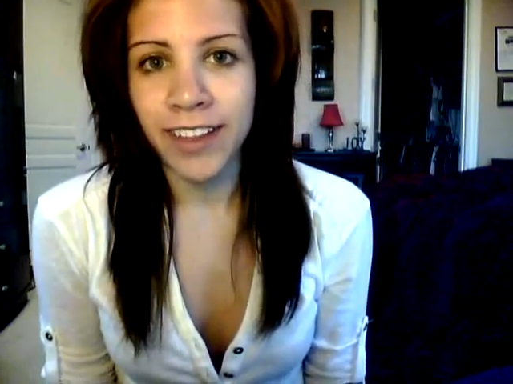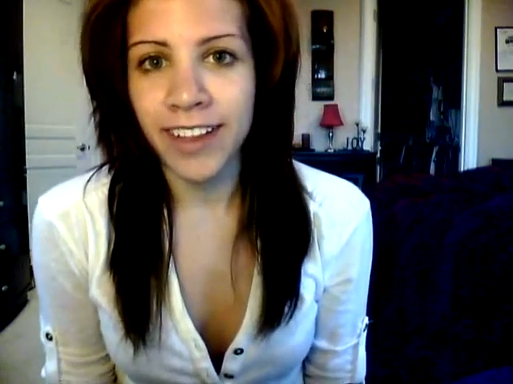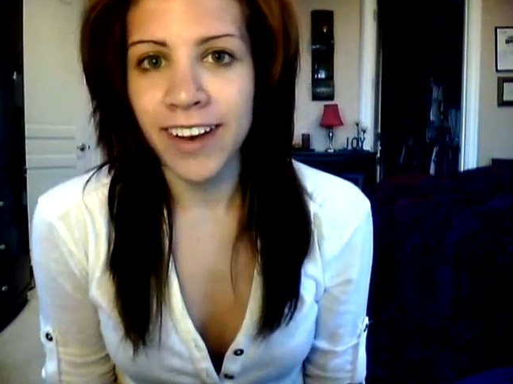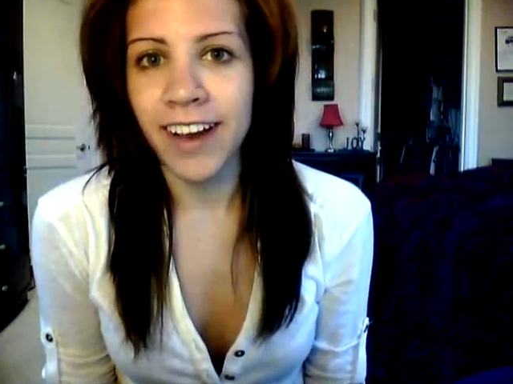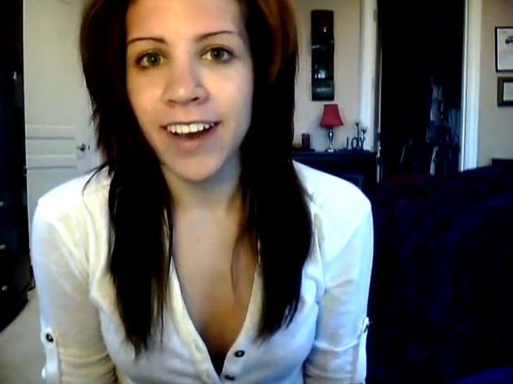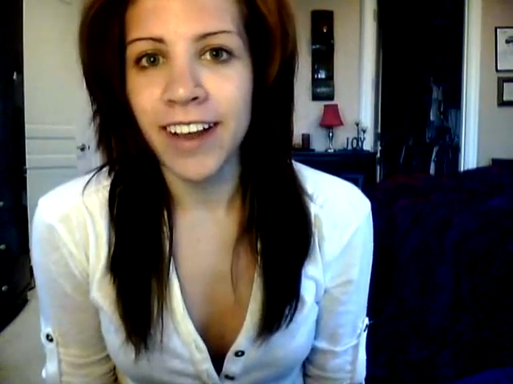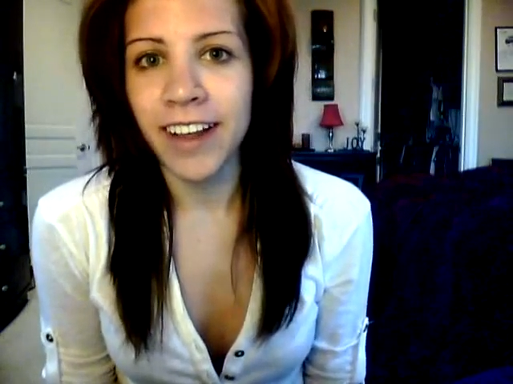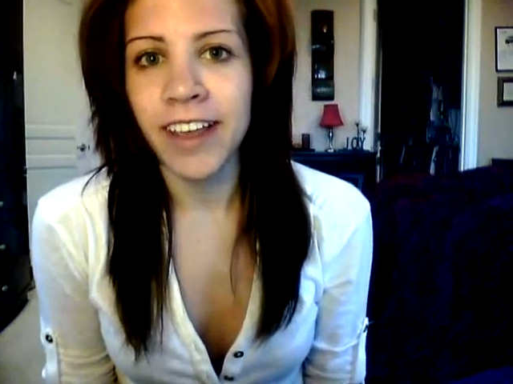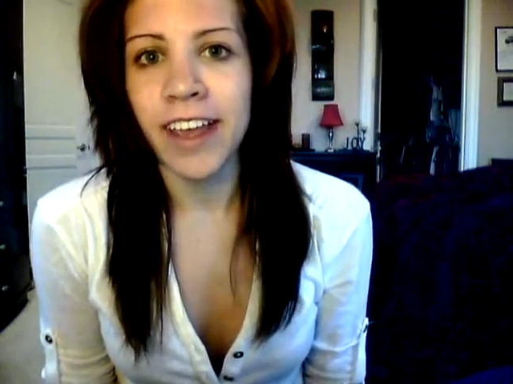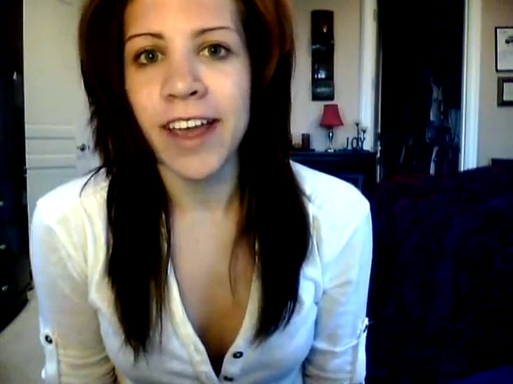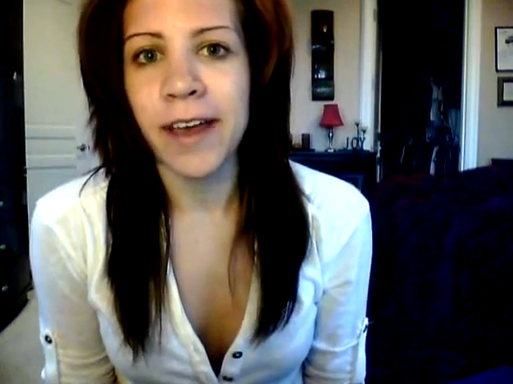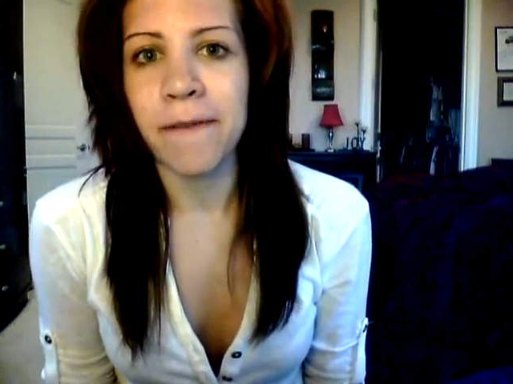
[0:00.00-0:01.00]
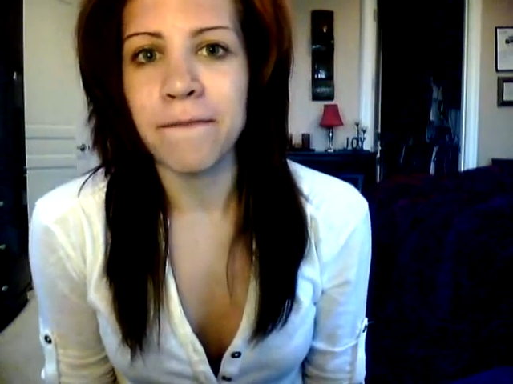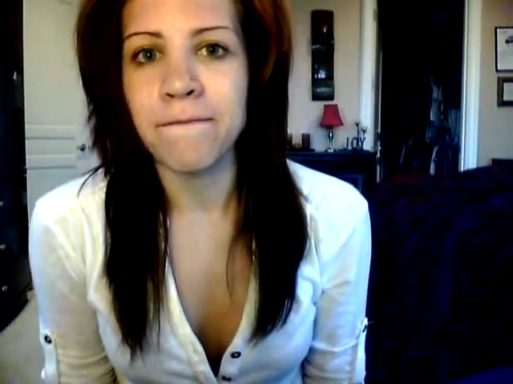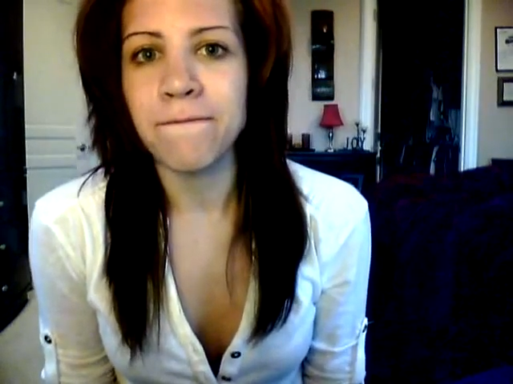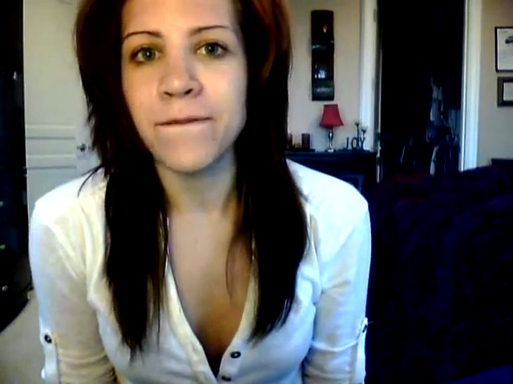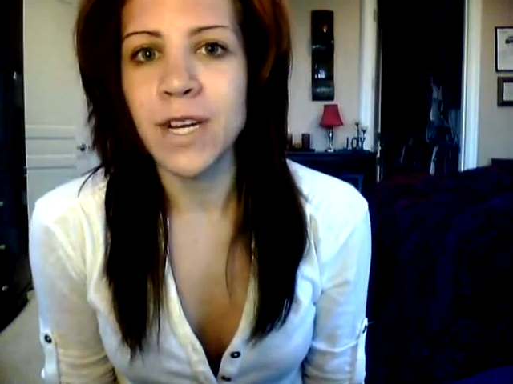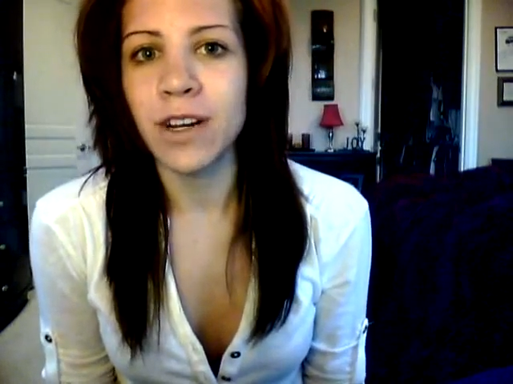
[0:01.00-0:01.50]
that I
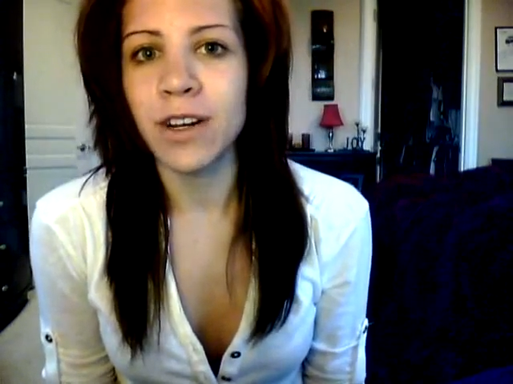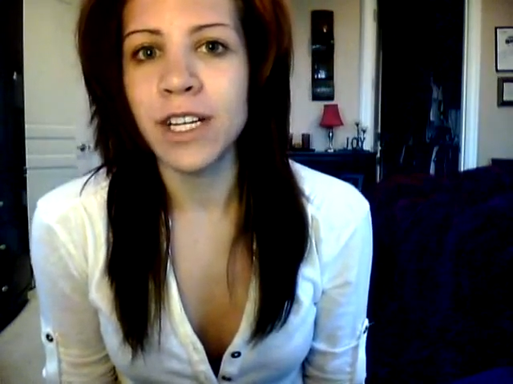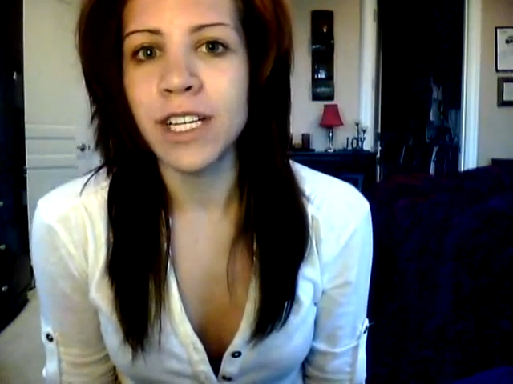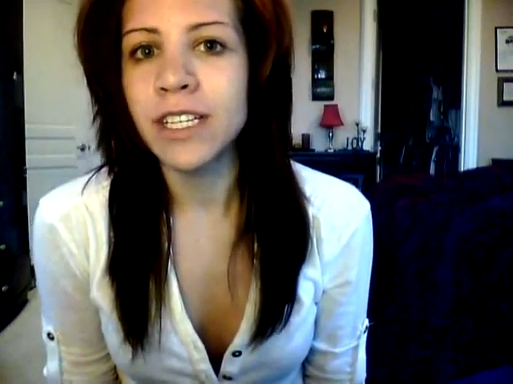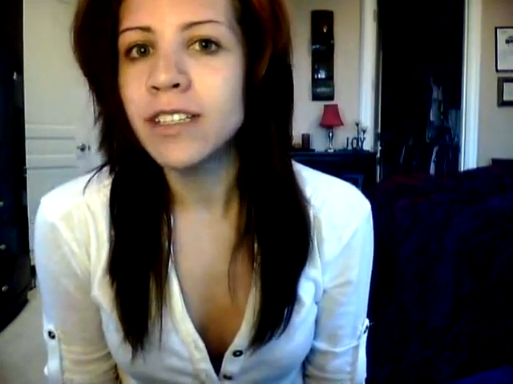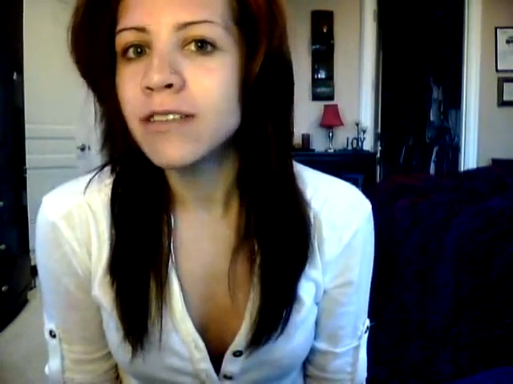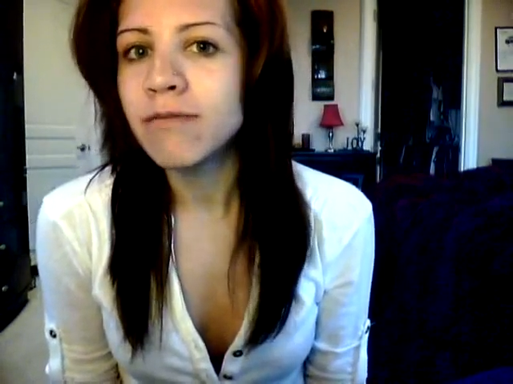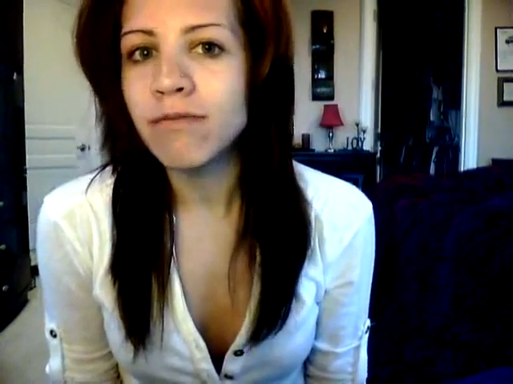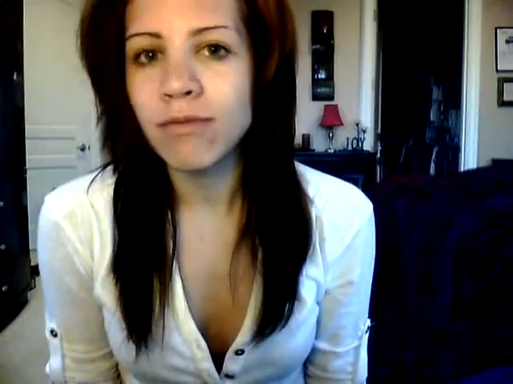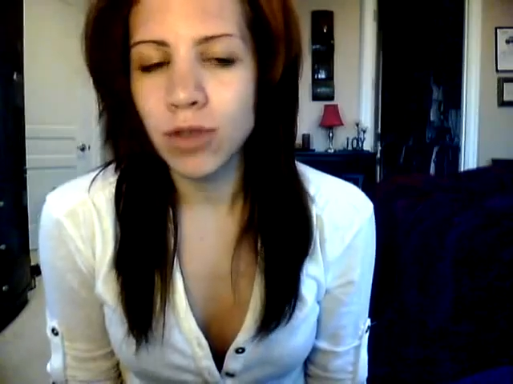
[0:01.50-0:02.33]
am very